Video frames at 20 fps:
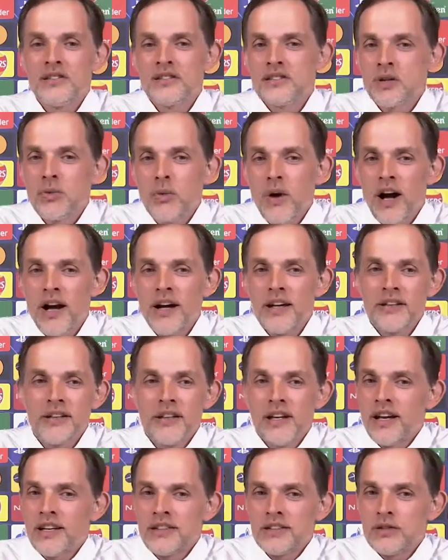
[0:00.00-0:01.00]
quiet,
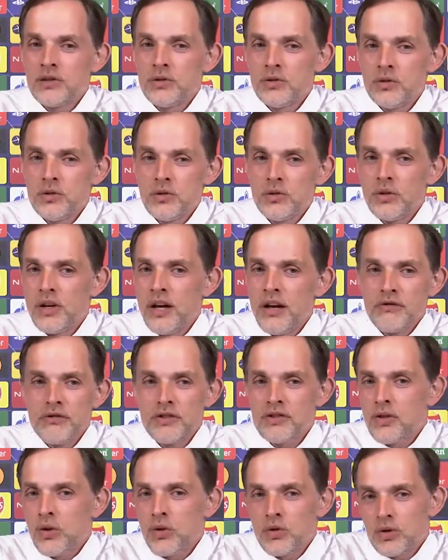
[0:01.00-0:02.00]
he likes to have
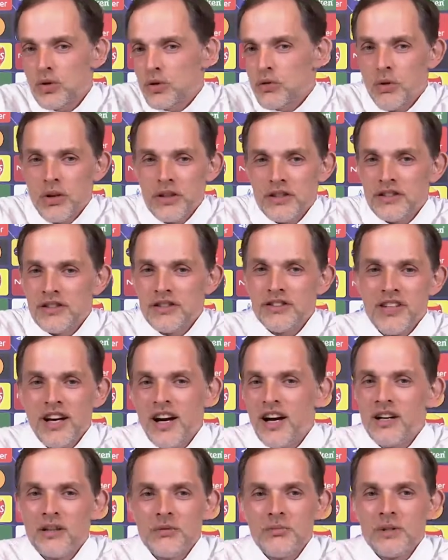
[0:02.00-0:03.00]
his own quality
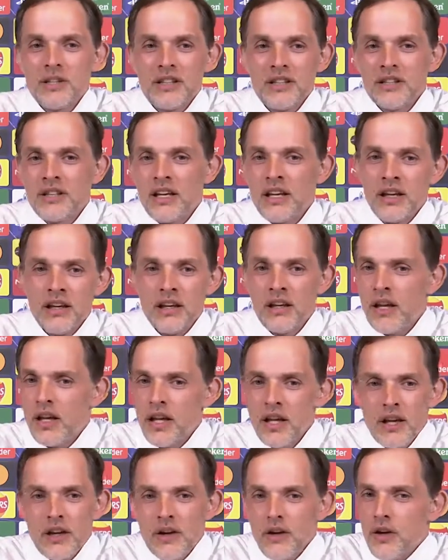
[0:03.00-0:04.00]
time, and
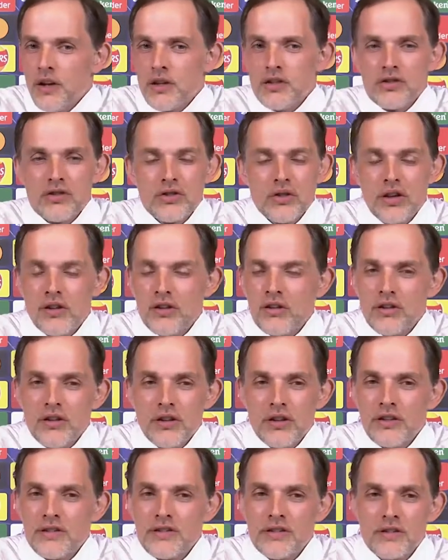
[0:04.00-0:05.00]

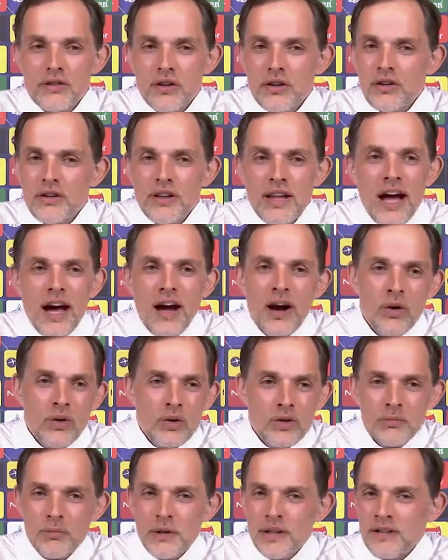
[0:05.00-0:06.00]
he's not
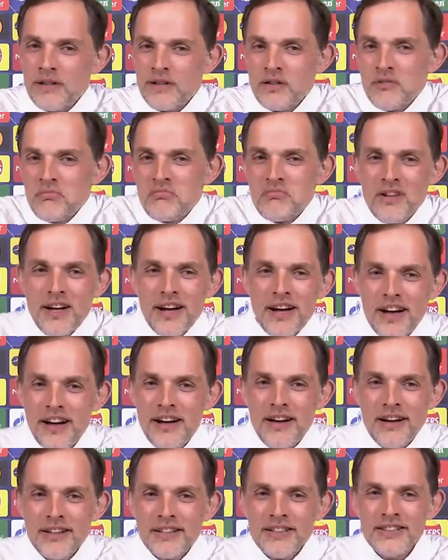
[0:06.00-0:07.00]
loud, but
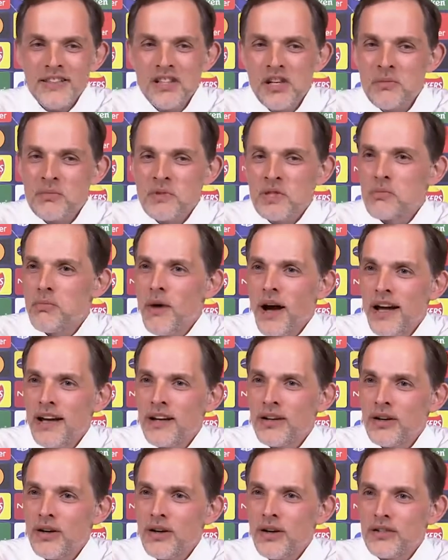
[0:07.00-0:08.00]
I see him
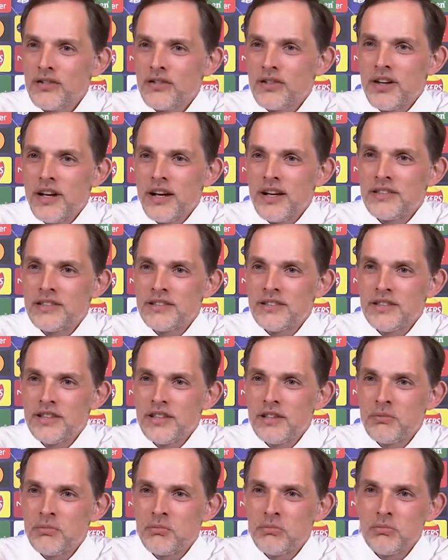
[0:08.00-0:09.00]
smile a lot, I
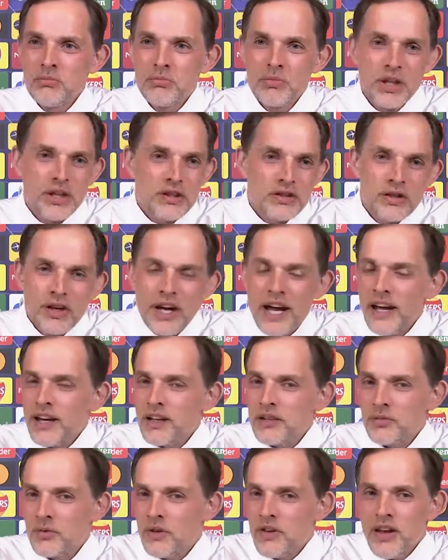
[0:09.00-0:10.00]
see him
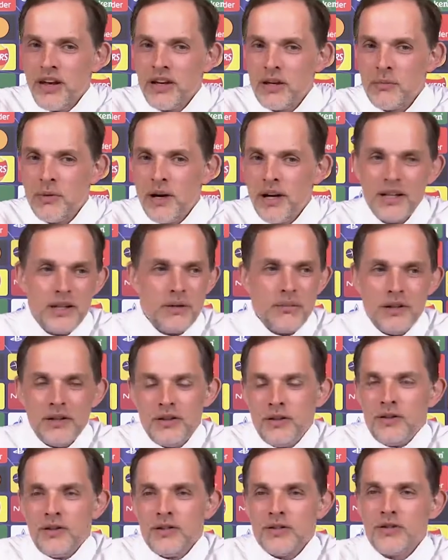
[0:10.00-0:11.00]
interact with anybody,
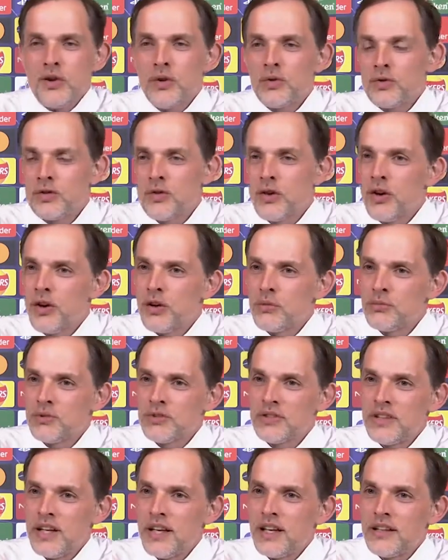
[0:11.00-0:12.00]
but on his own
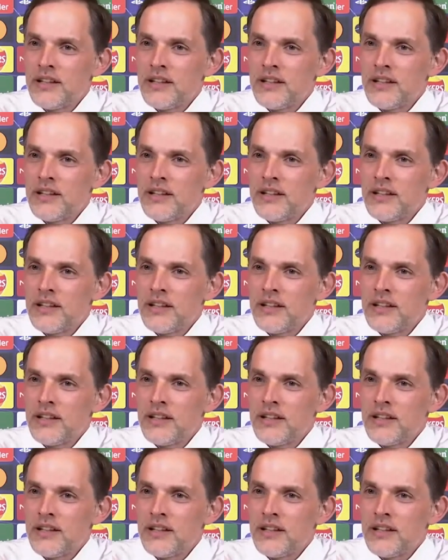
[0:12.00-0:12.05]
terms,